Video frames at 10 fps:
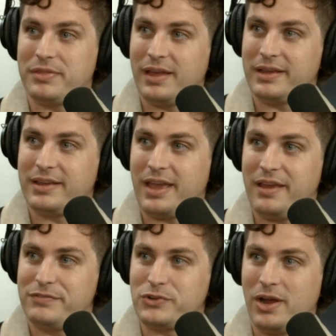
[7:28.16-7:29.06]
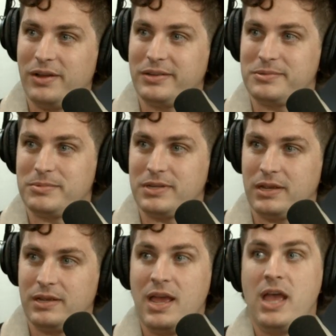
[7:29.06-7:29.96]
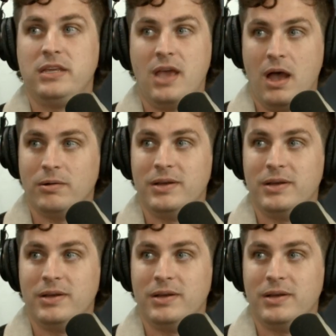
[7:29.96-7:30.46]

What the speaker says: like cave drawings and was like, "Yo,